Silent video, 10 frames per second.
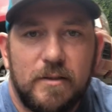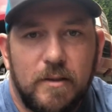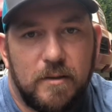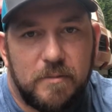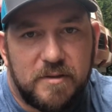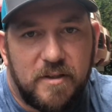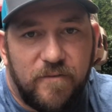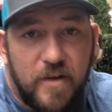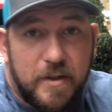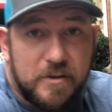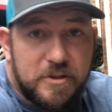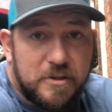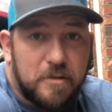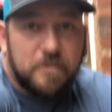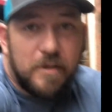I'm gonna see if I can
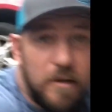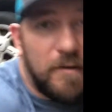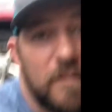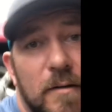show y'all